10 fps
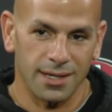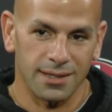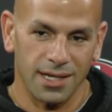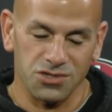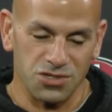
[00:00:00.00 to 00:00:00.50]

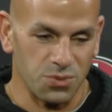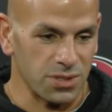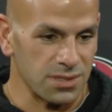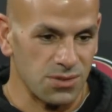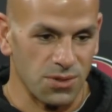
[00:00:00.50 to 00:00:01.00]
not just with
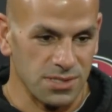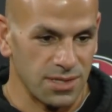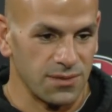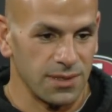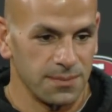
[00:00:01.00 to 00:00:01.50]
the strong
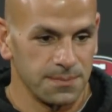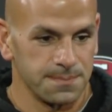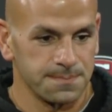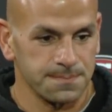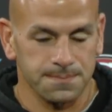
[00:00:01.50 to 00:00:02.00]
safety.
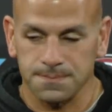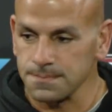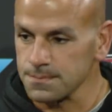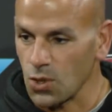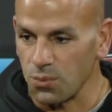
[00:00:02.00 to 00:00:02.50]

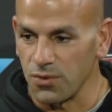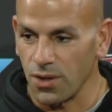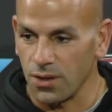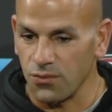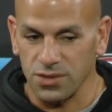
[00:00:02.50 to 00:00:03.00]

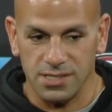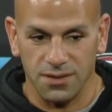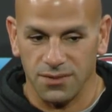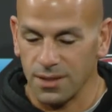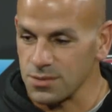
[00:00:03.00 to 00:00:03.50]
Free
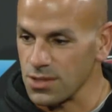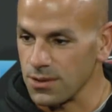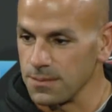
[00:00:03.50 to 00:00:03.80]
safety, I'm sorry.